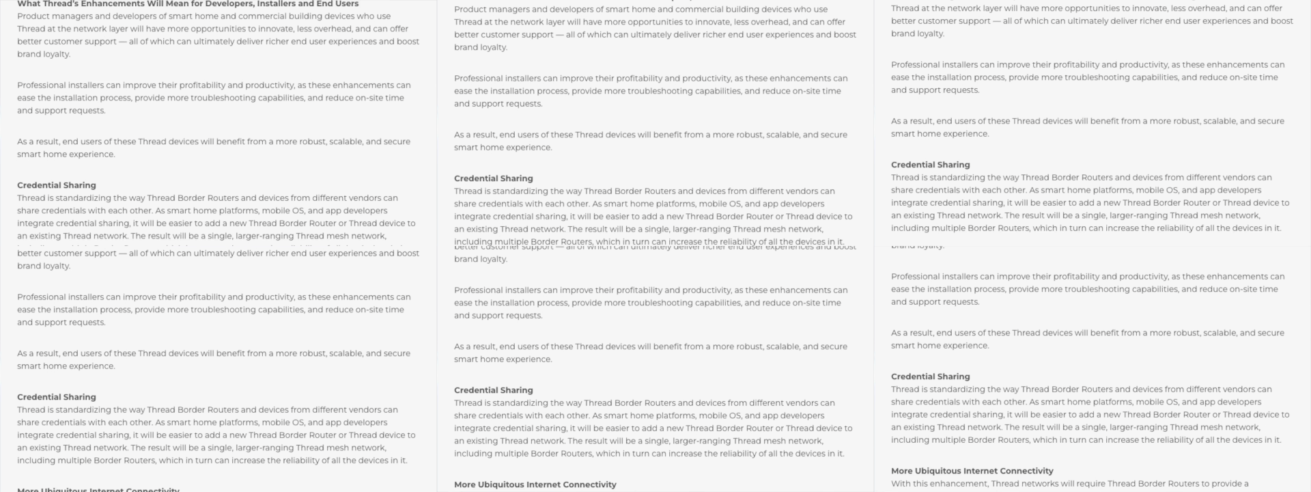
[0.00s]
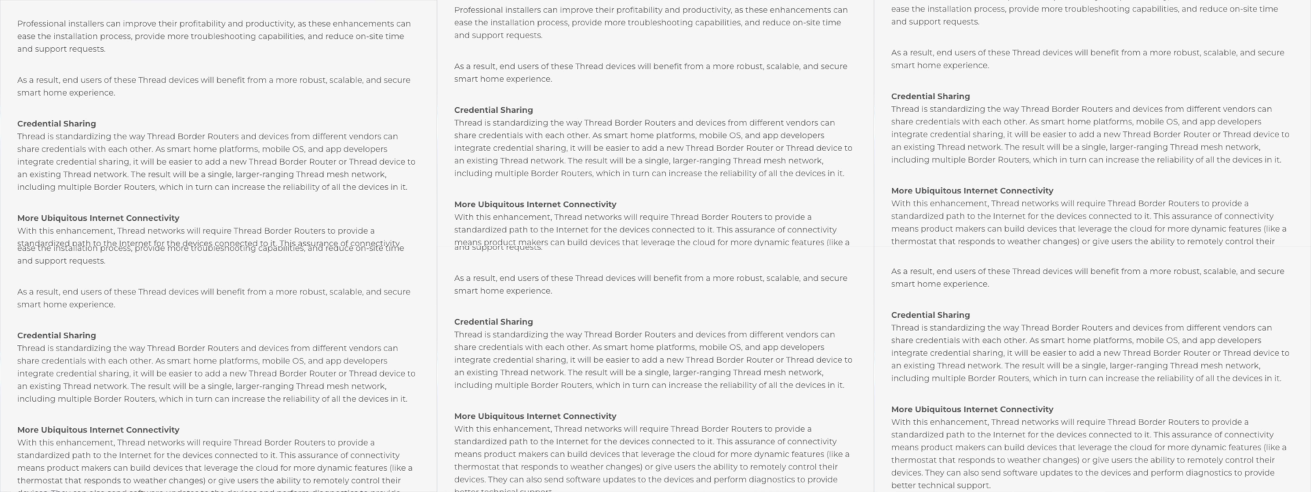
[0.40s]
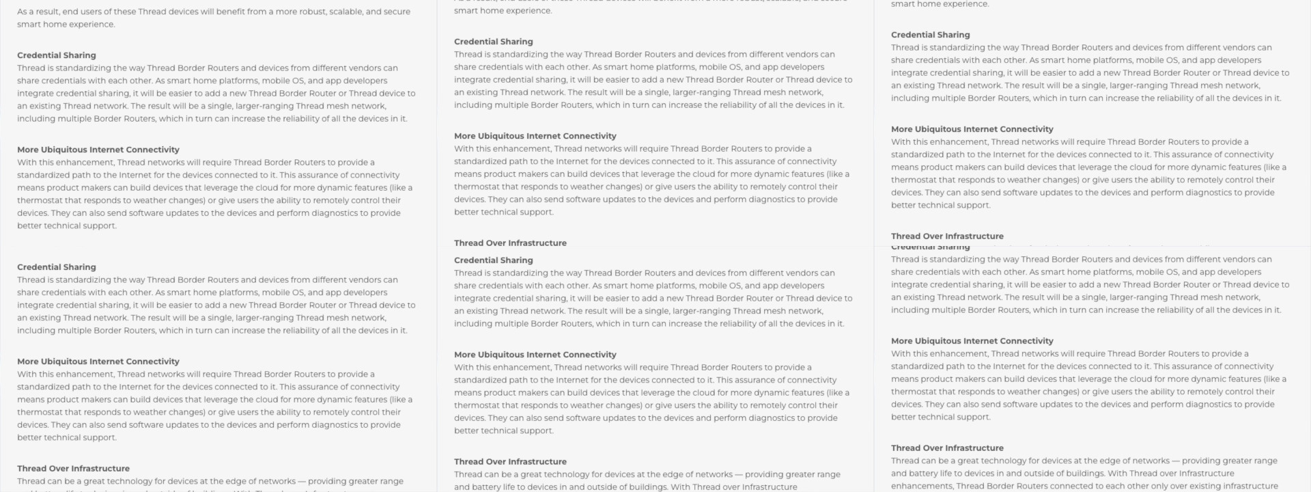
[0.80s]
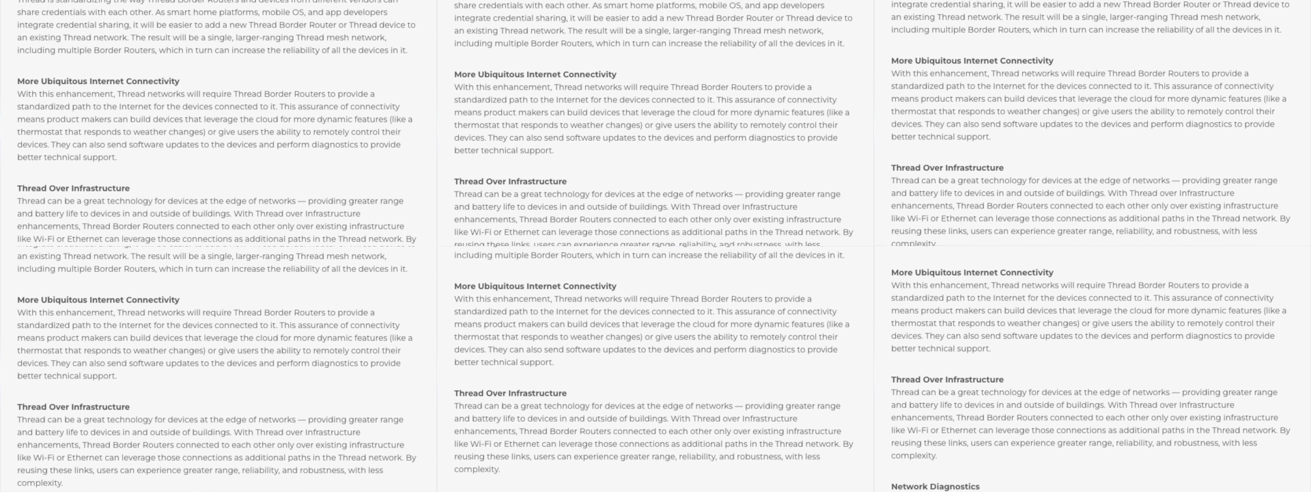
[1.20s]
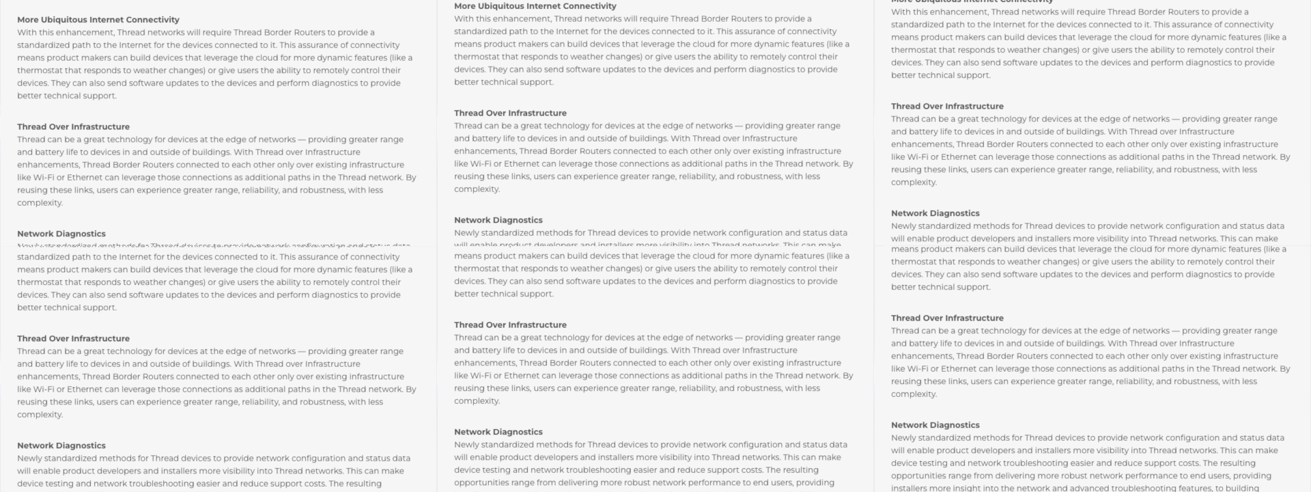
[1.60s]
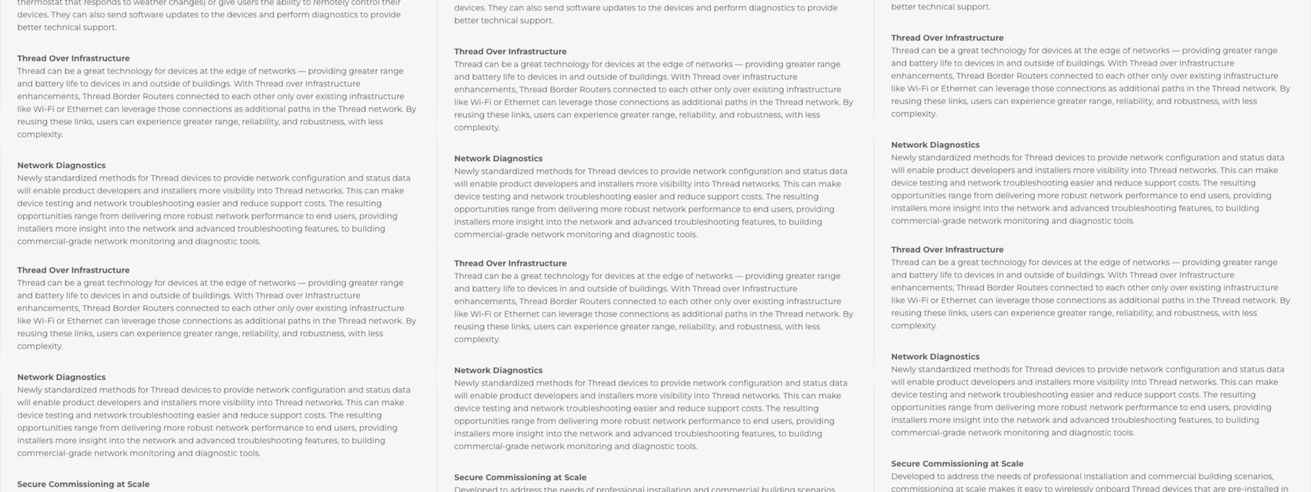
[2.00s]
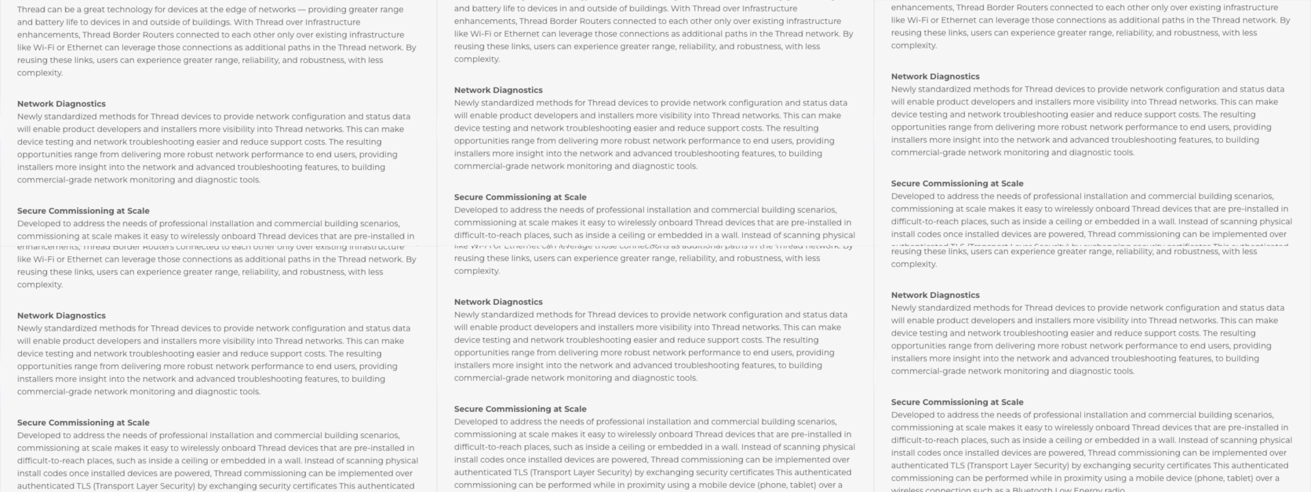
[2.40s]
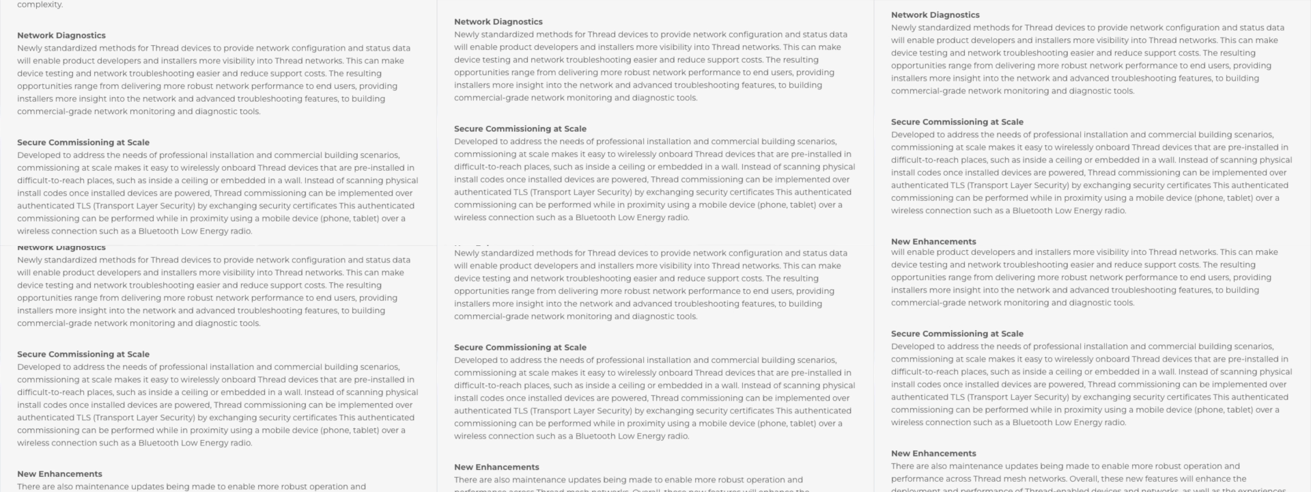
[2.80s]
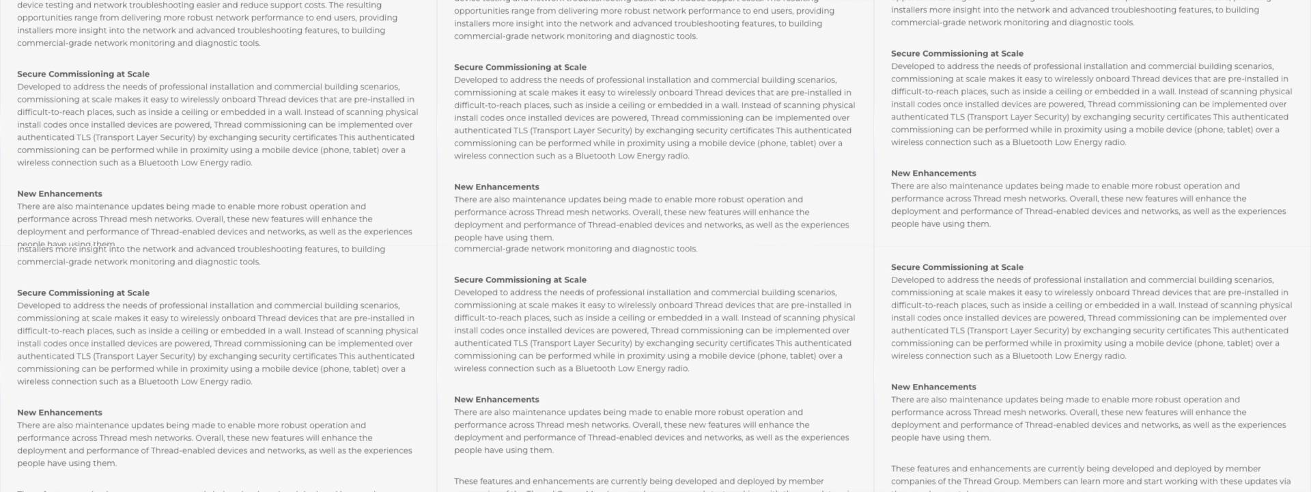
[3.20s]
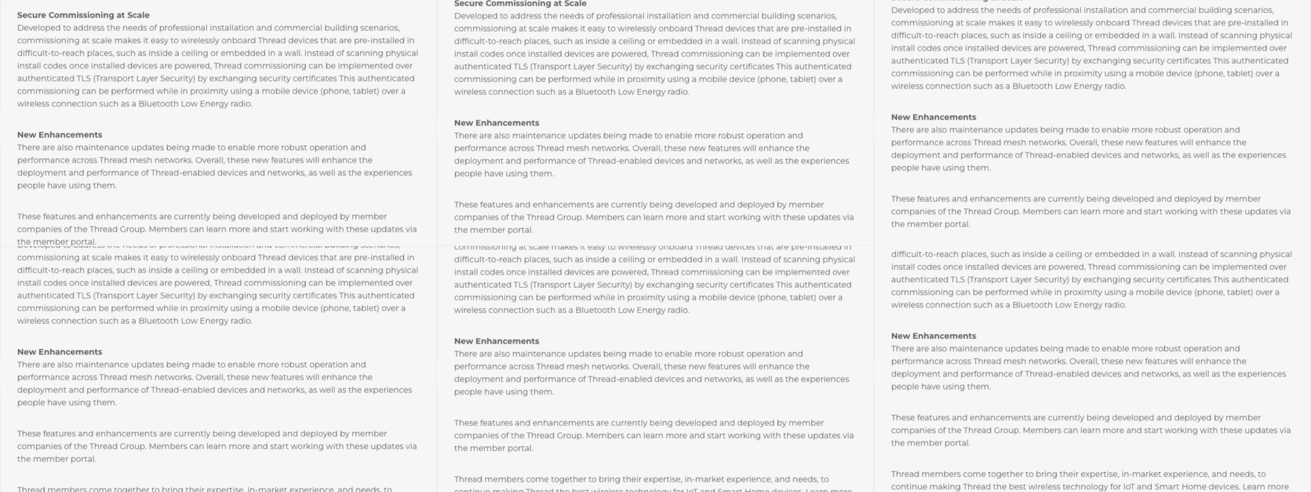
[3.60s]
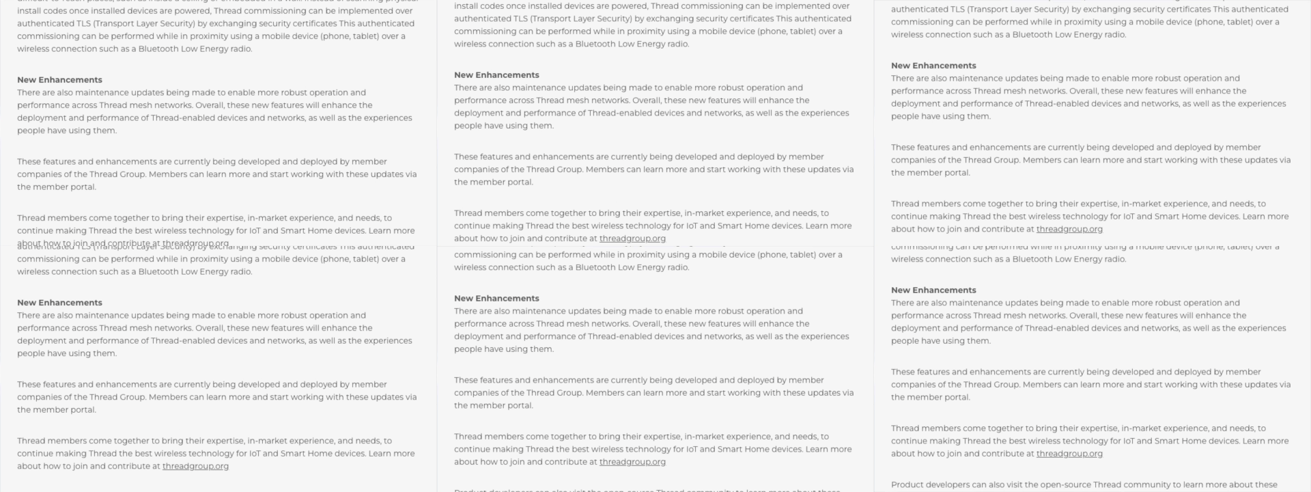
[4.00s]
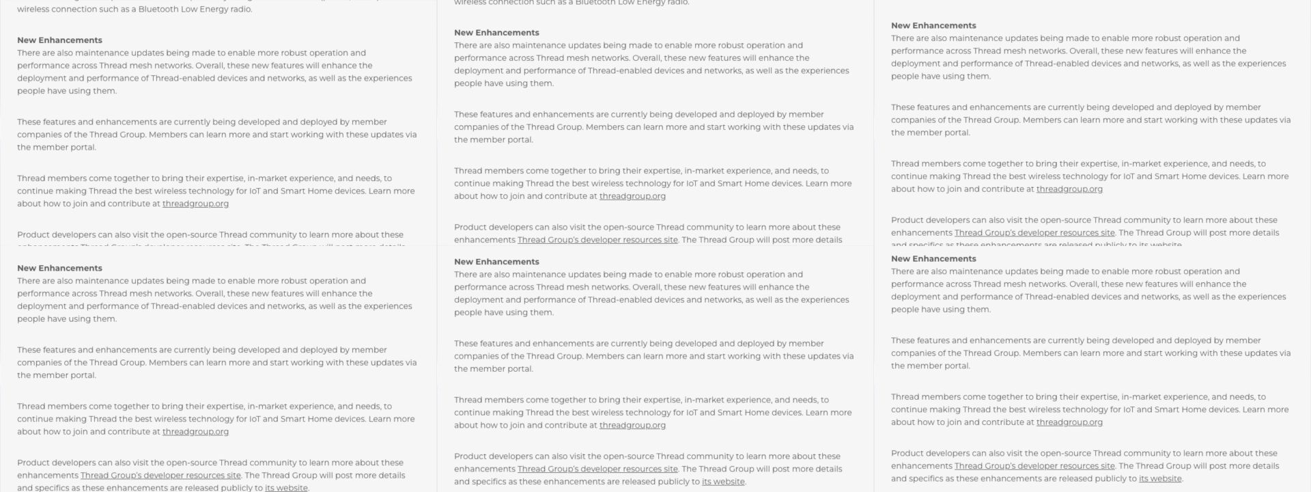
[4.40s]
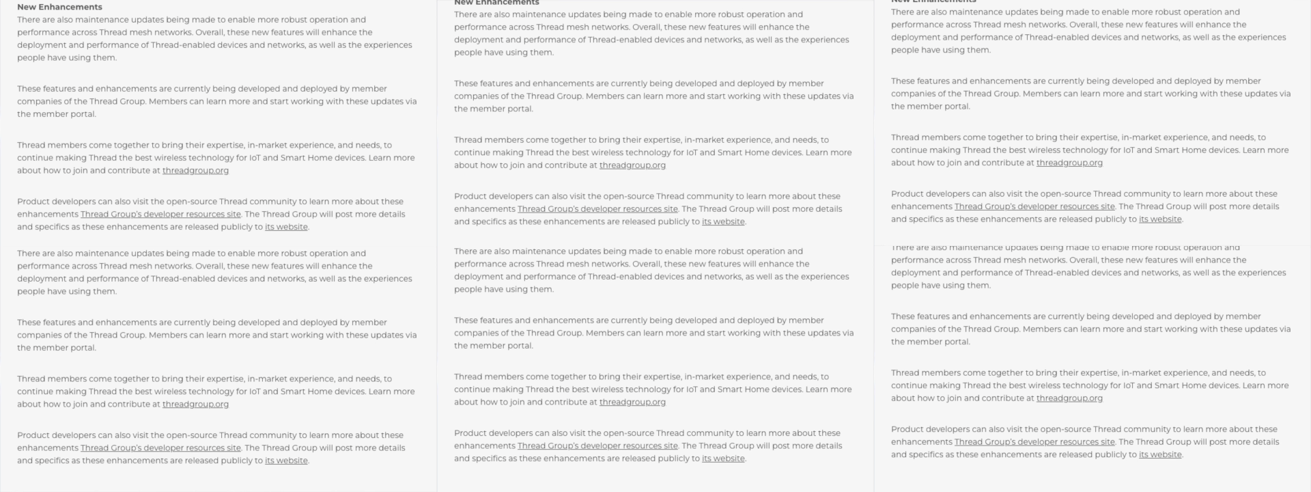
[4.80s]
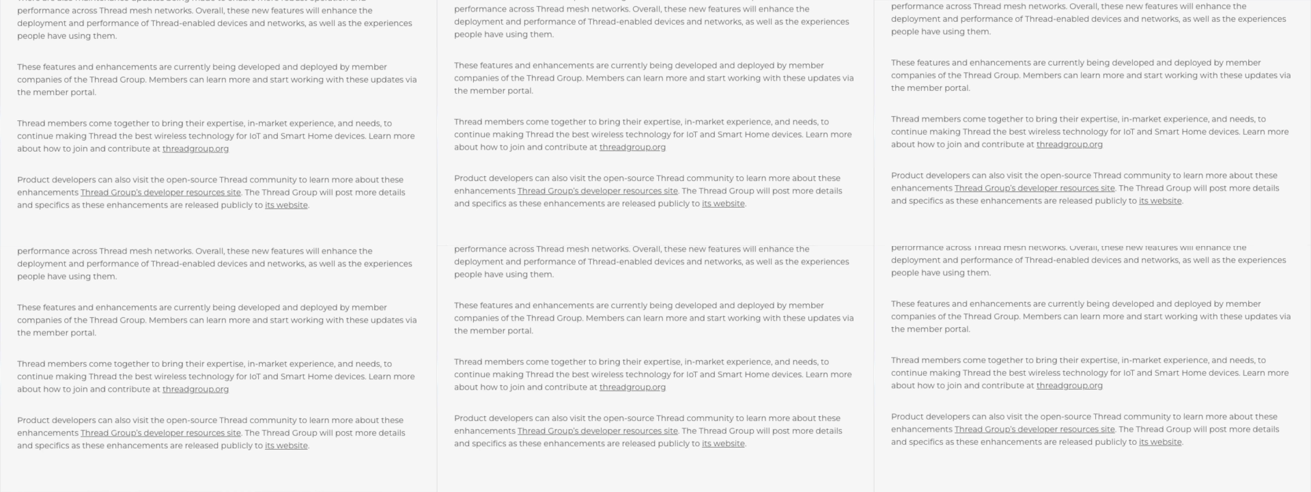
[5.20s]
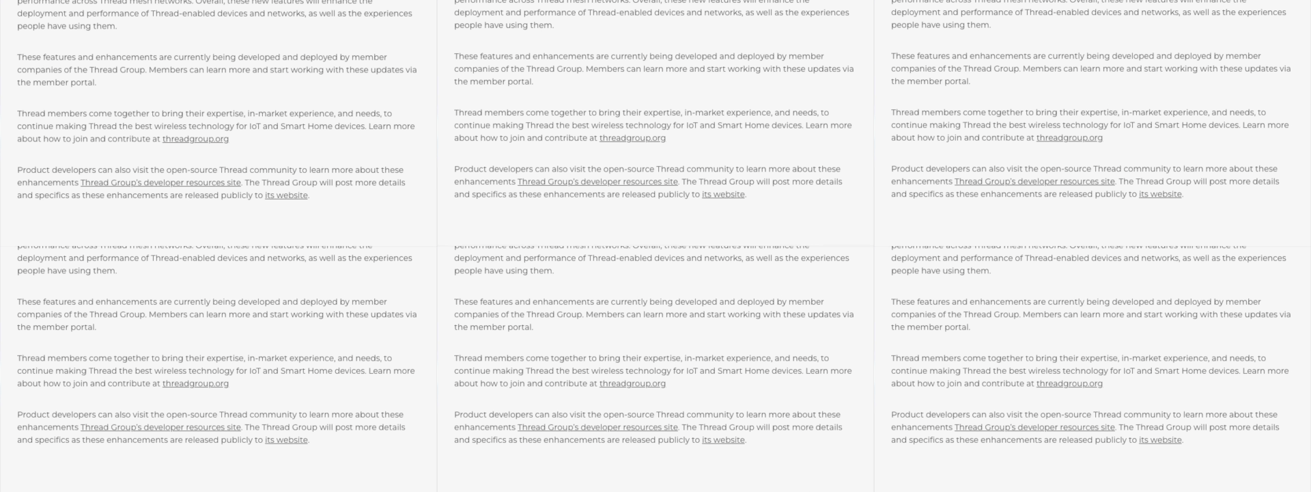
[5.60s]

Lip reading: [unreadable: no face in view]